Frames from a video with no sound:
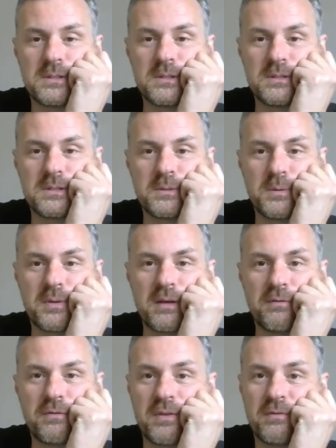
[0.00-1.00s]
do we
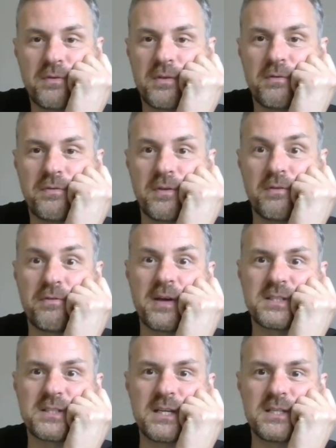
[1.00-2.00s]
think, for the
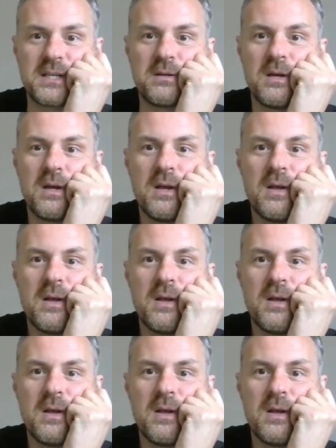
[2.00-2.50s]
fast changing